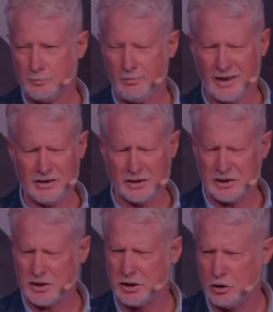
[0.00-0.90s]
is not just
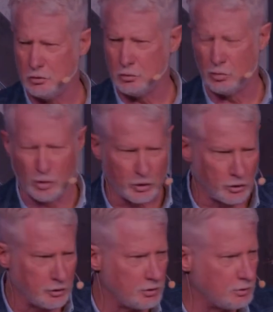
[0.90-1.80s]
a cute
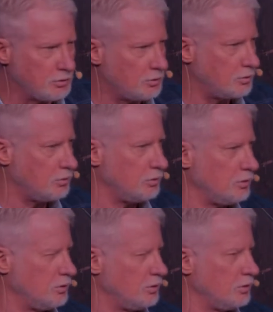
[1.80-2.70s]
word,
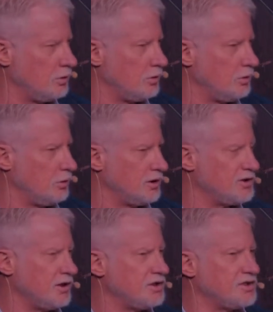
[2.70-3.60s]
it's
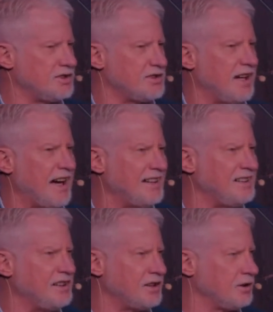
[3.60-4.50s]
not just this
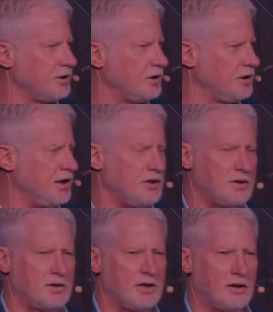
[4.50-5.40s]
idea
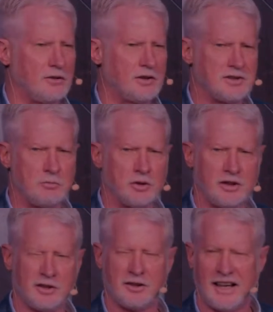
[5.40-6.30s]
Keith thought of because he wanted
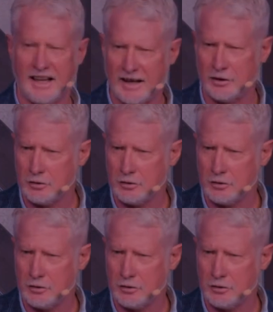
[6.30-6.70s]
another hat.